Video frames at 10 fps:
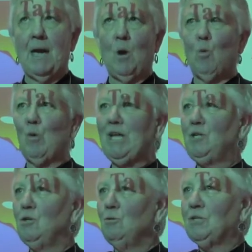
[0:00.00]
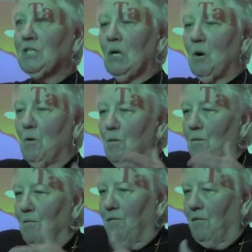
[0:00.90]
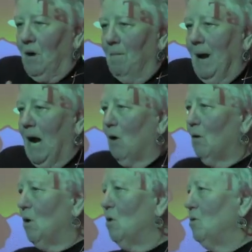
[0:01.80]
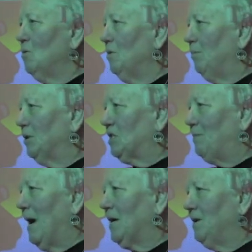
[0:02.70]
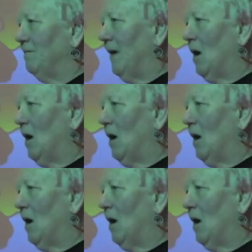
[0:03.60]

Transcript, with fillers: we do so from our own perspective,